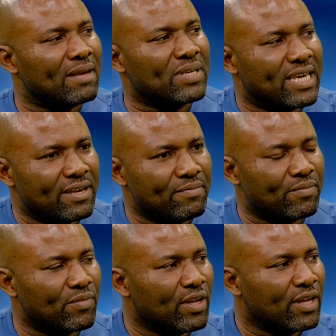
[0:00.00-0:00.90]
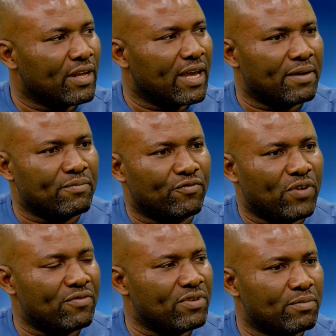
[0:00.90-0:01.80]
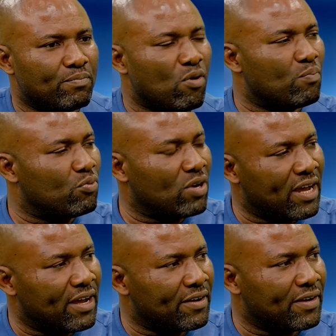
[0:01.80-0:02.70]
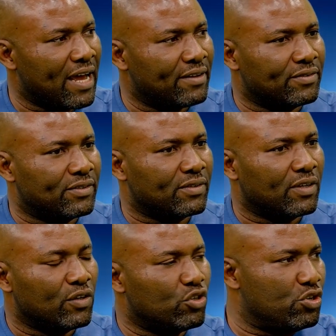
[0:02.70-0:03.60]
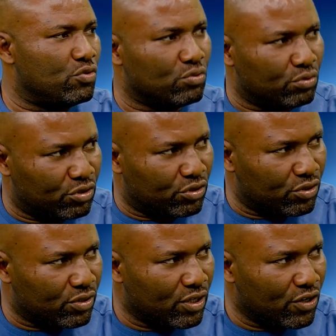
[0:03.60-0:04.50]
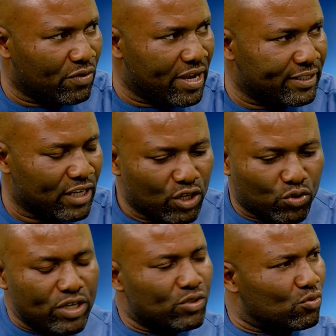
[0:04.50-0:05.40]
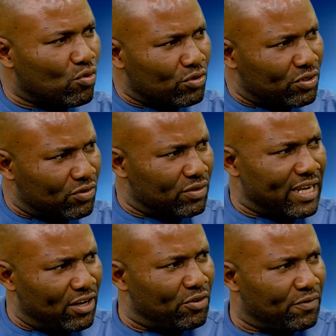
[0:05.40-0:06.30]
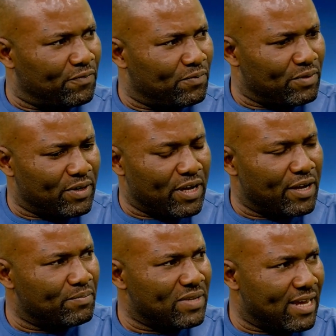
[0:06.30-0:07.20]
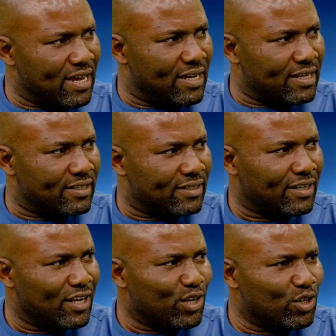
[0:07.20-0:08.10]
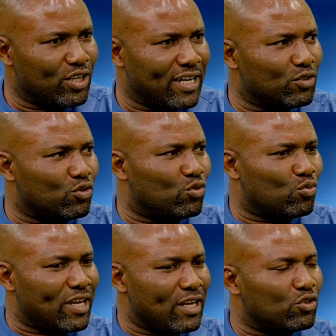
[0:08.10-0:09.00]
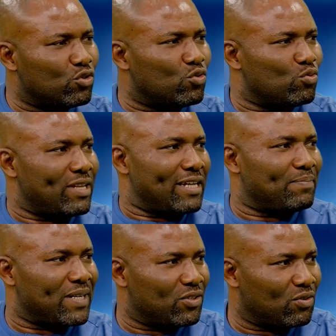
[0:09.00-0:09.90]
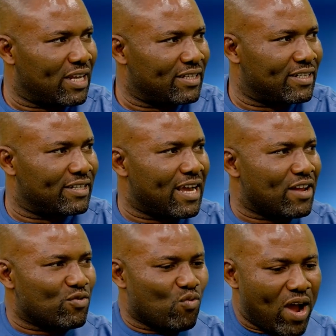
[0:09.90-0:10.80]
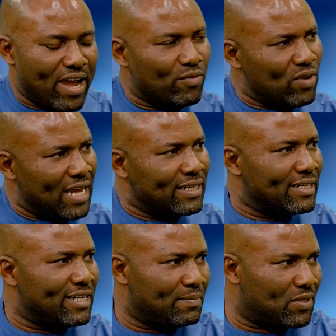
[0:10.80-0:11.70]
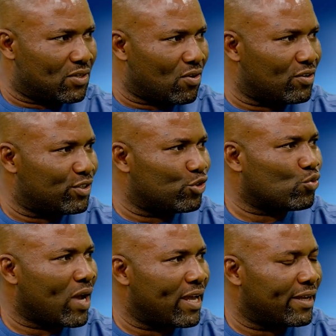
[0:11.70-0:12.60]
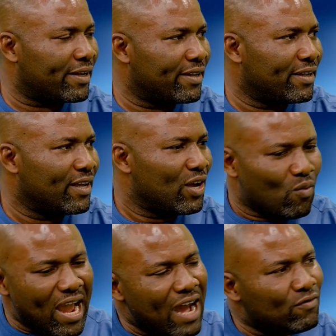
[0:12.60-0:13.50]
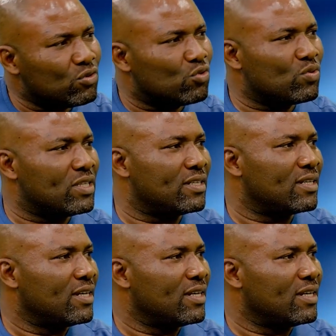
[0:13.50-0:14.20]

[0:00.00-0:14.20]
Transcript: became very popular and huge, right? So it took us a lot of years to get to that particular stage. And why? We had the NIBs all this while. Why haven't we